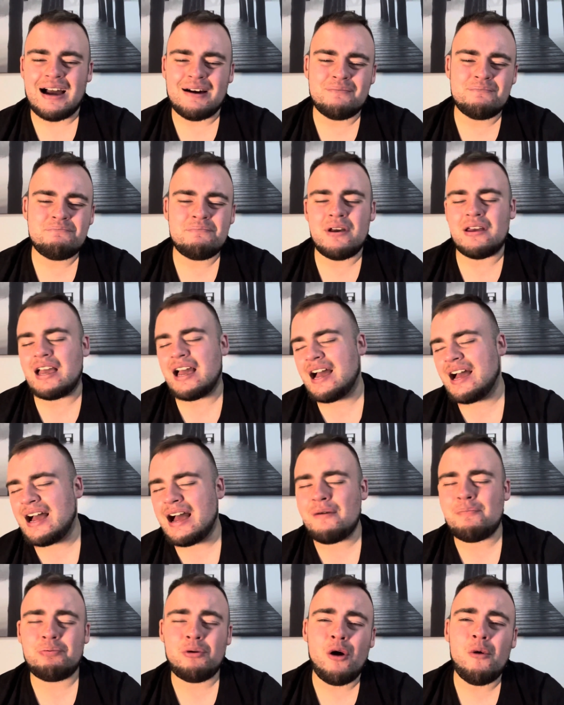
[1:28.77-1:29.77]

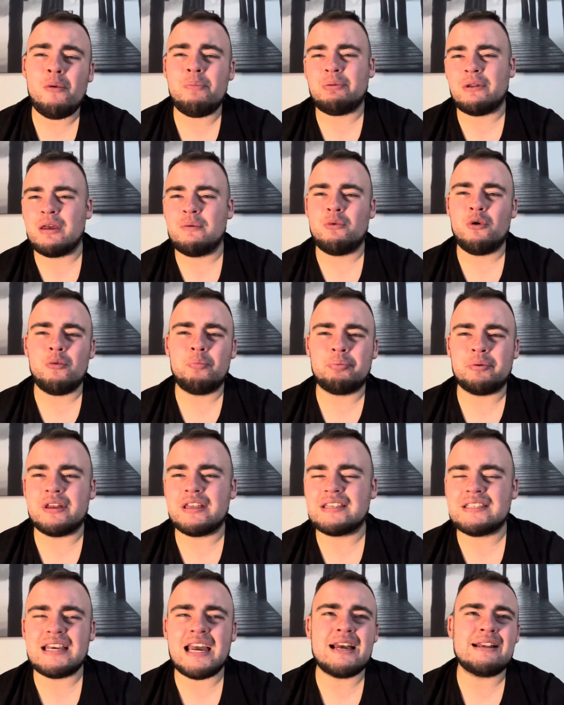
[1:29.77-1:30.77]
I probably would, but at
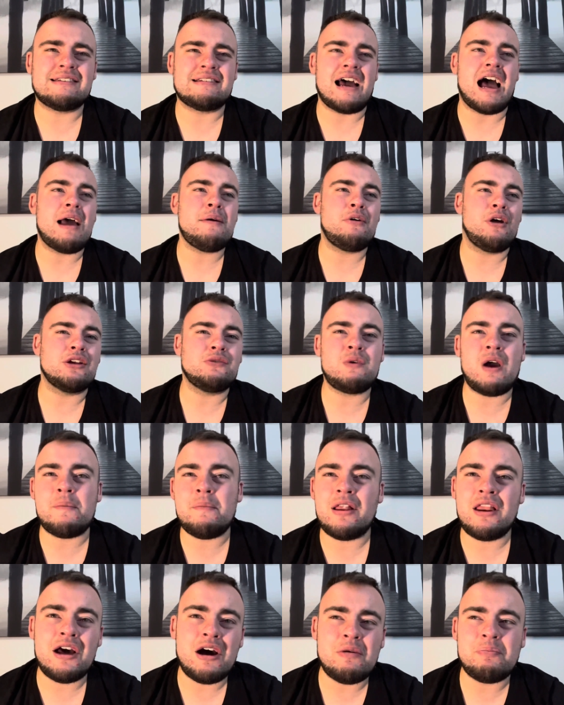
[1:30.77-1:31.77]
the same time, that's why
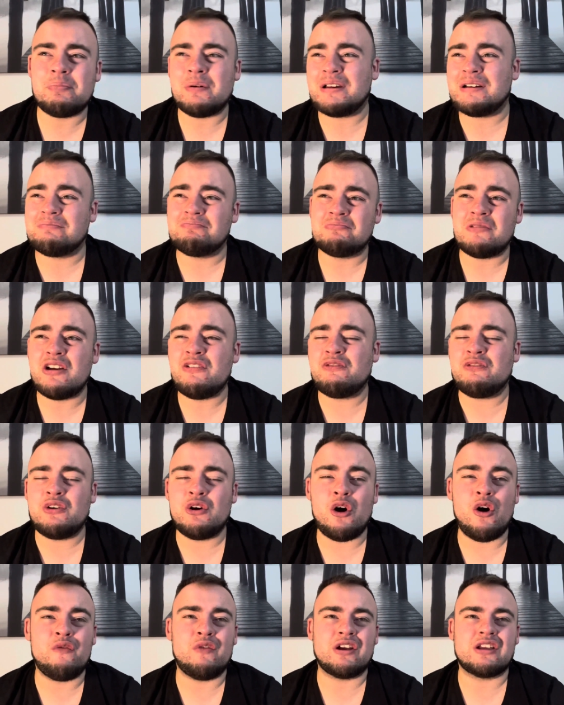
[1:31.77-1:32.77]
I'm a little bit iffy
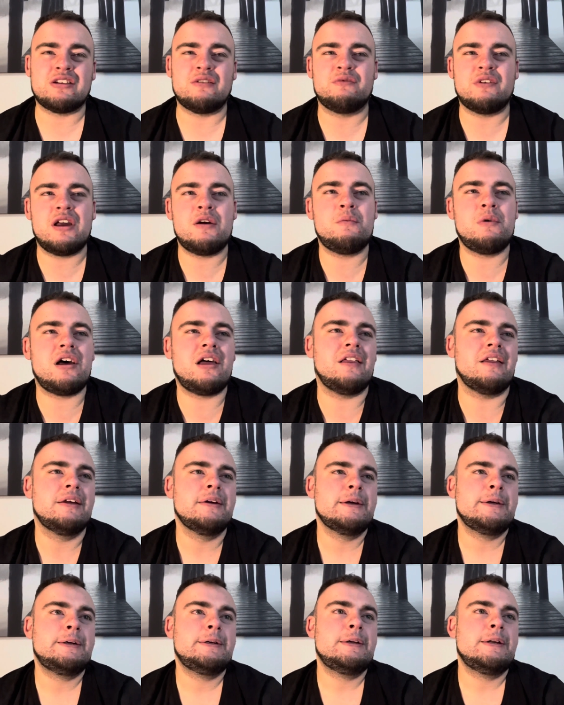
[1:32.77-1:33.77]
over it, because I'm thinking, well,
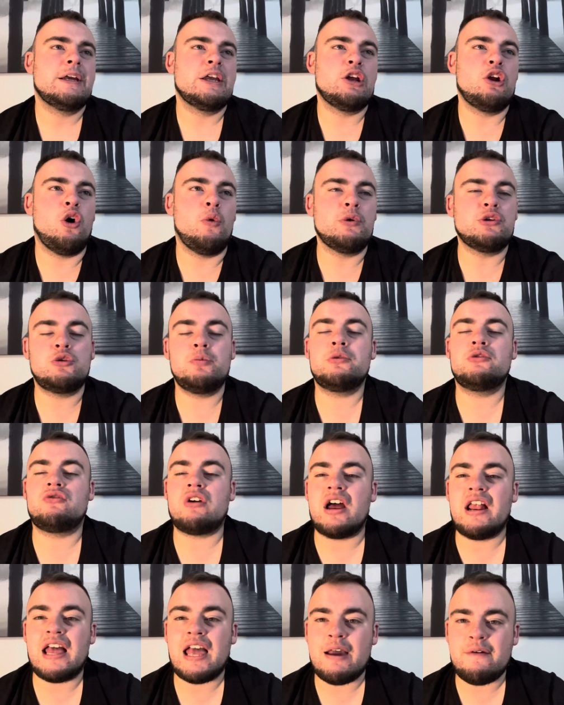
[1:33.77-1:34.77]
you know, we should be
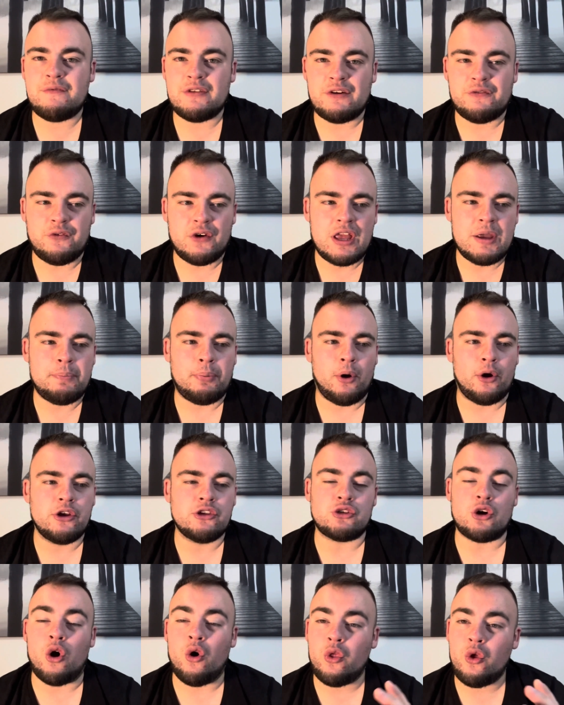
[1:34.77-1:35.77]
trying to aim for the 3
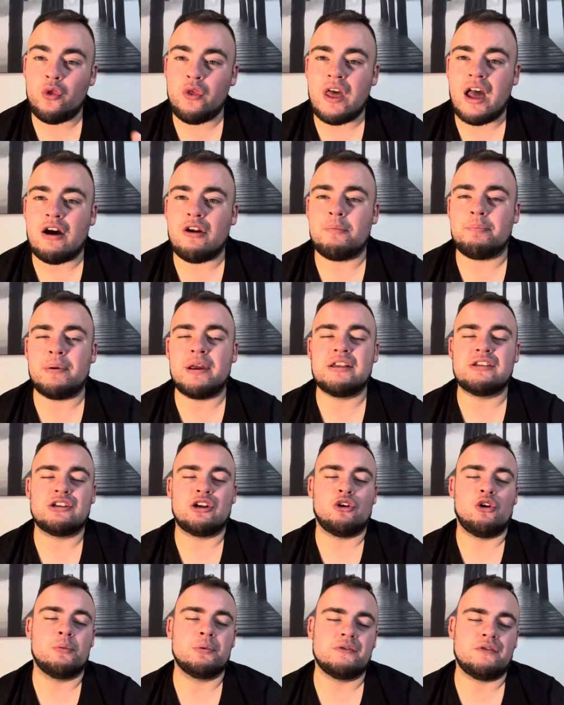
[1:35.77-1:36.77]
points. Although they aren't beaten
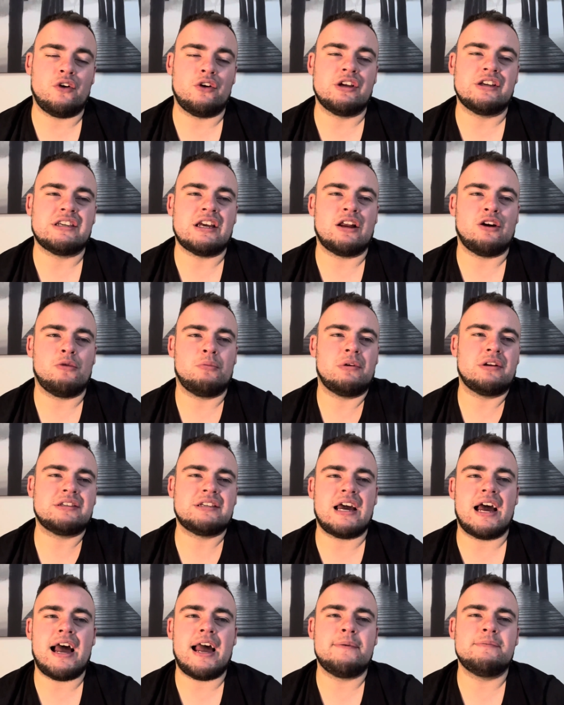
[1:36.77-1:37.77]
at home, as I've already said a couple of
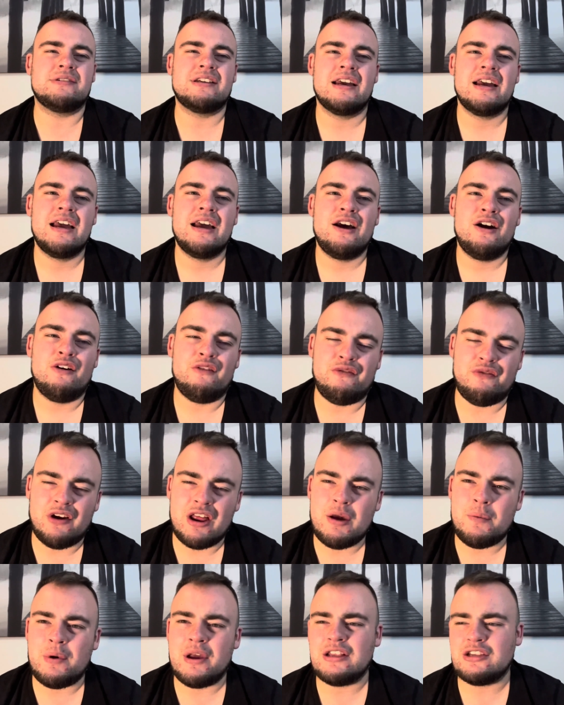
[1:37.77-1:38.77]
times.
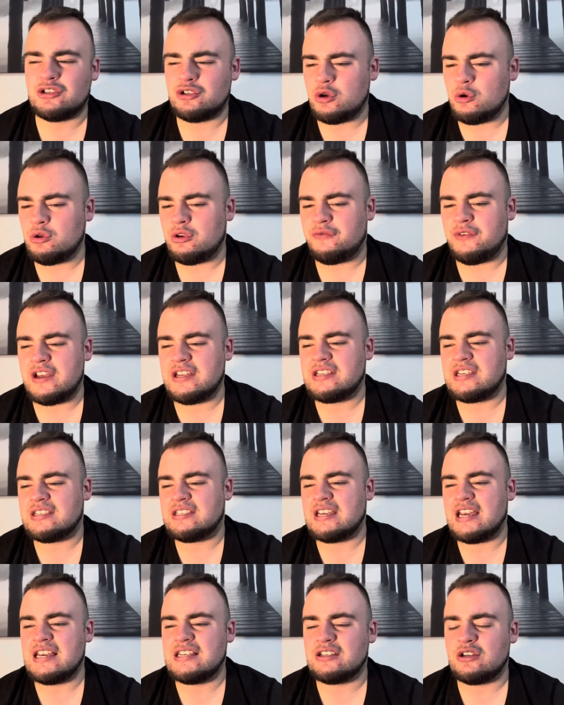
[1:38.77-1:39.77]
3 wins, 2 defeats a
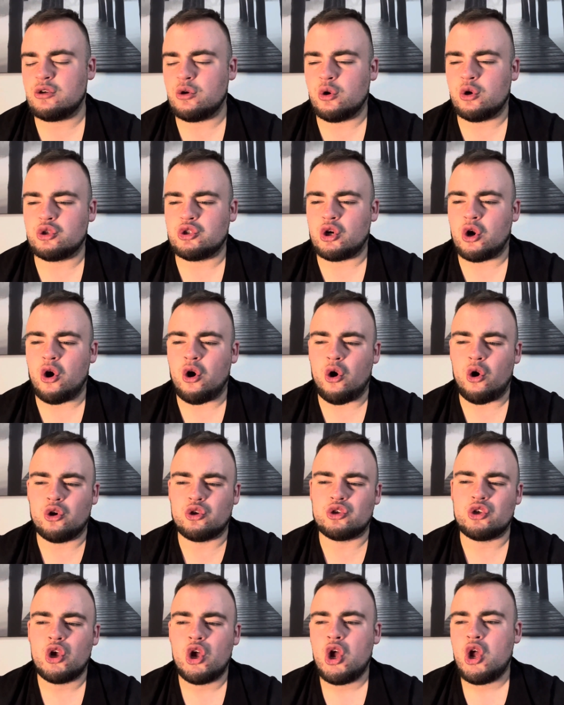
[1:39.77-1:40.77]
season, no draws.